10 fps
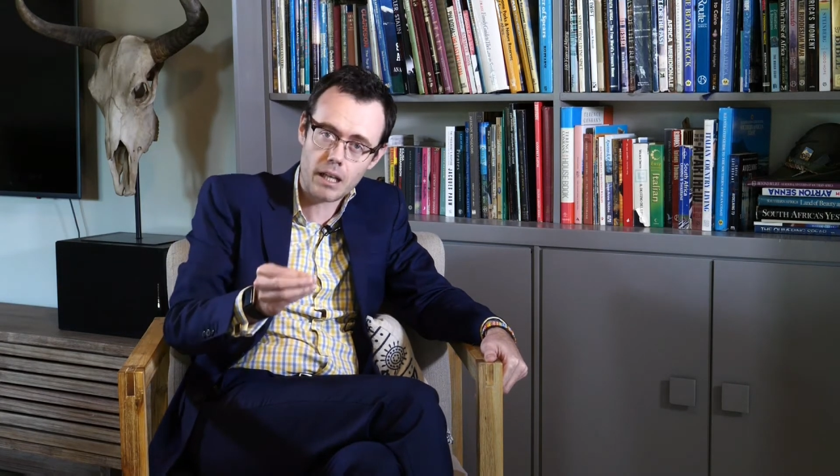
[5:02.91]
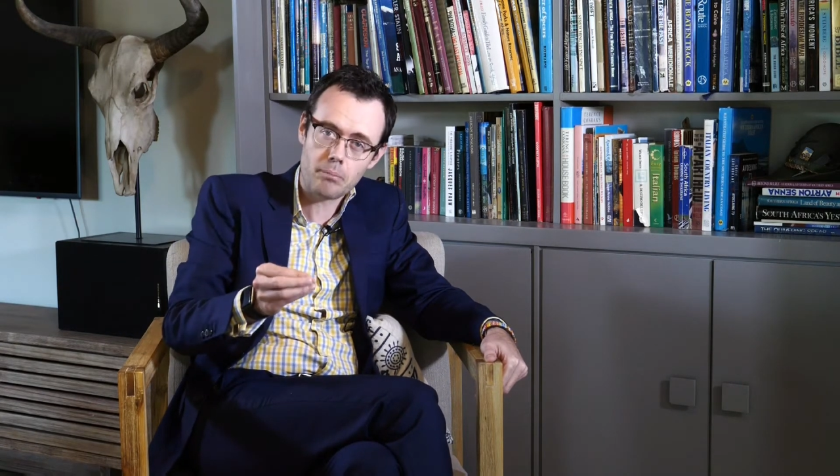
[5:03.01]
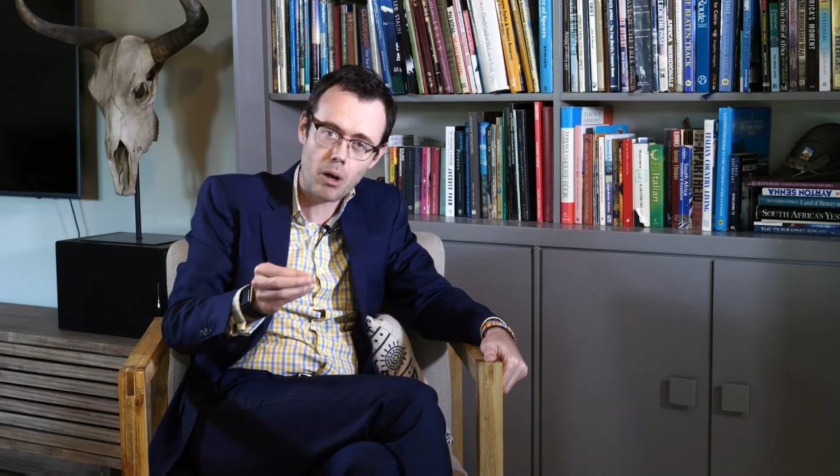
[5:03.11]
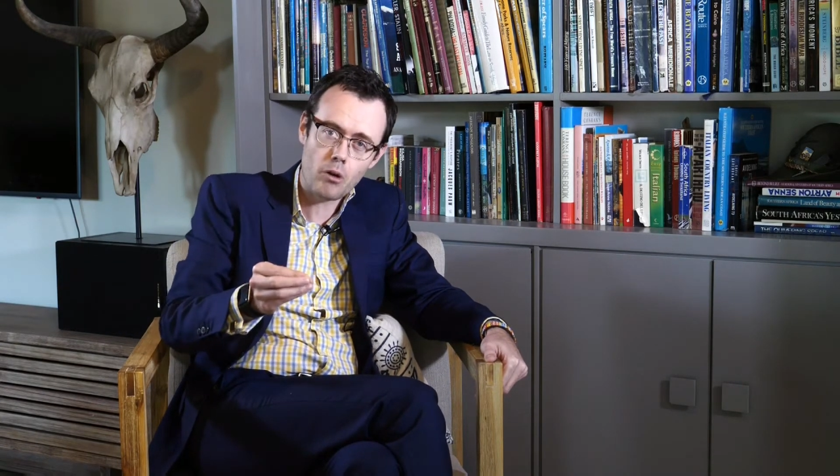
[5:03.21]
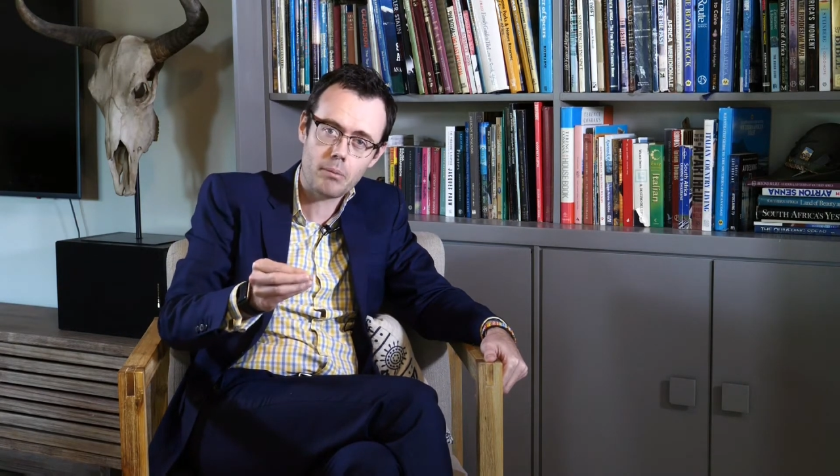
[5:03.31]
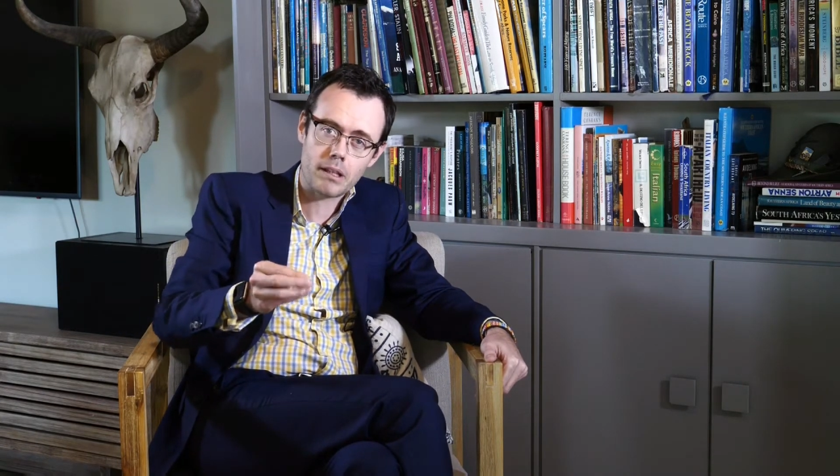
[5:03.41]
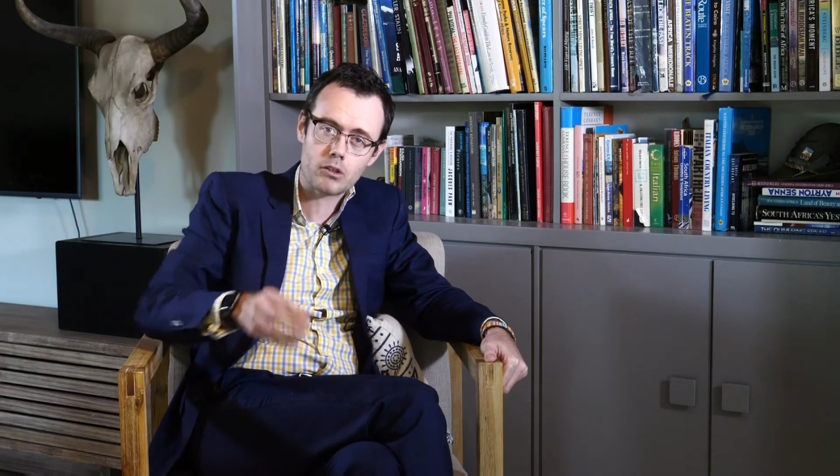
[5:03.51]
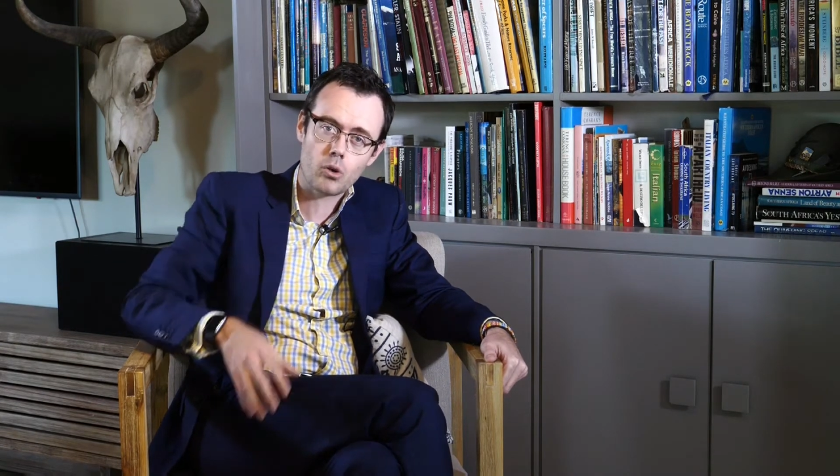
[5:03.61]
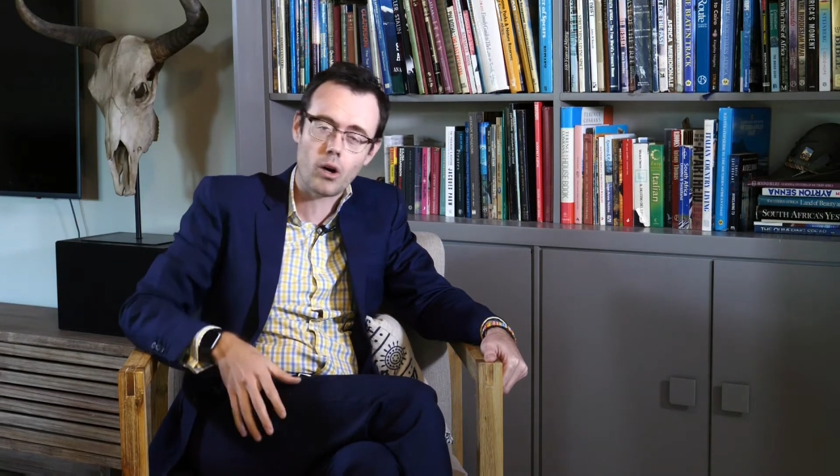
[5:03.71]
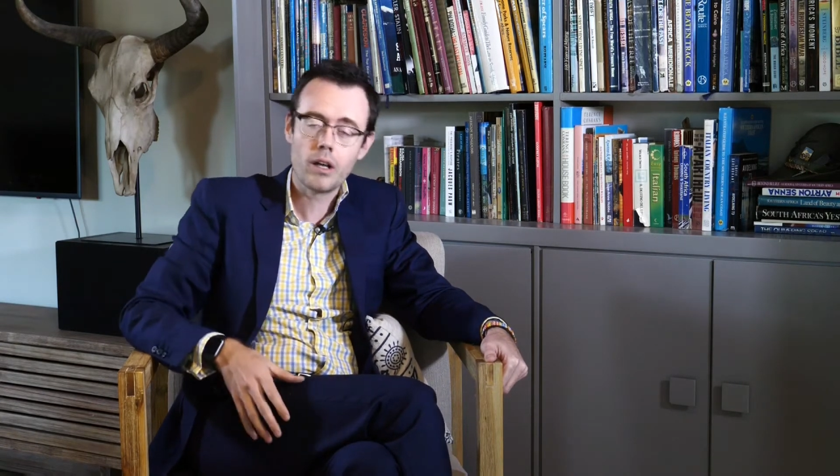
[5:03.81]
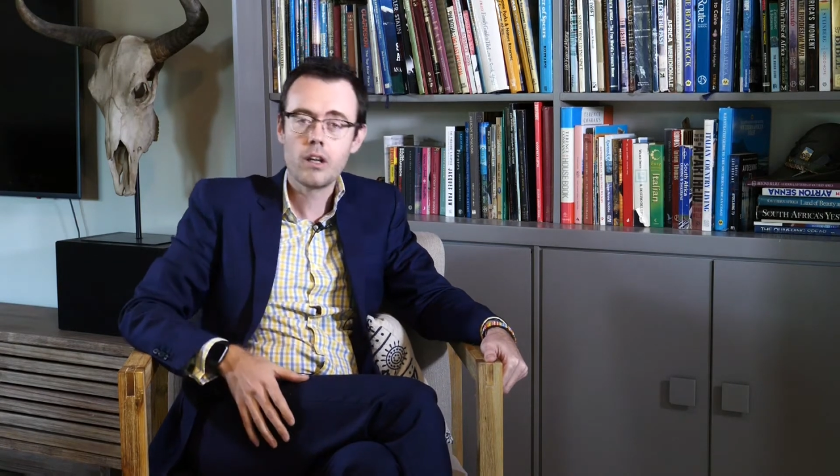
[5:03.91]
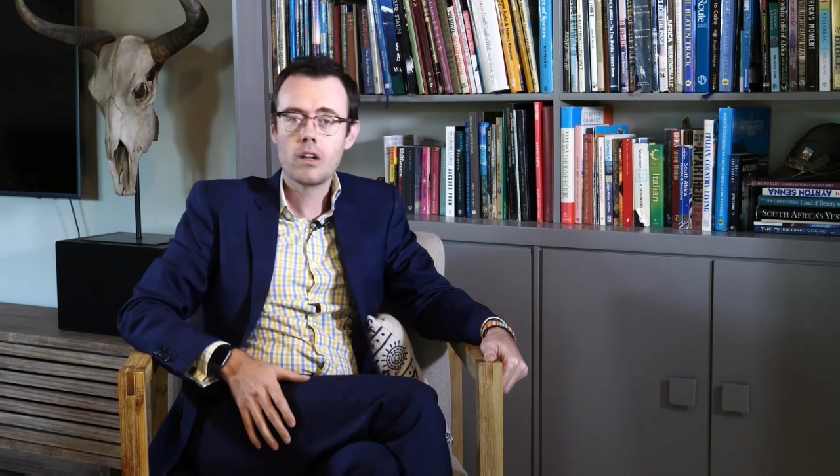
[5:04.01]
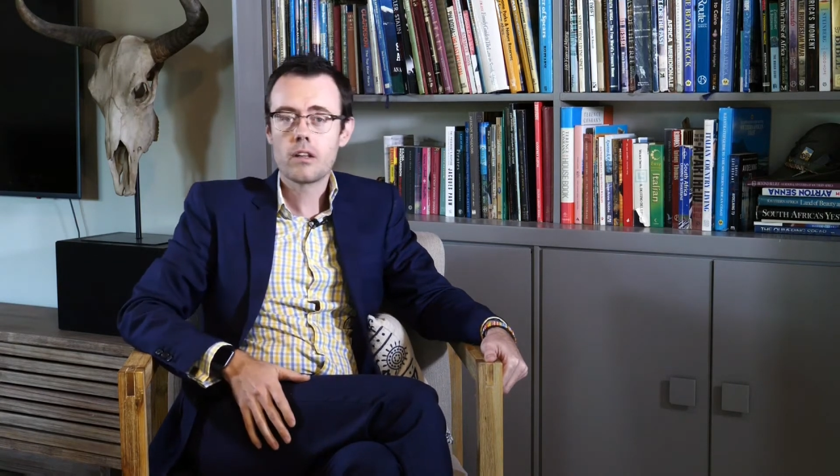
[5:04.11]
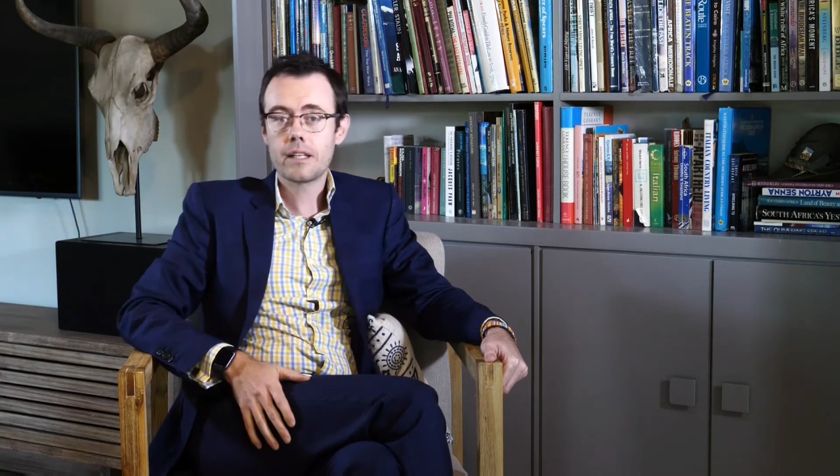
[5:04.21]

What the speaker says: moment, or the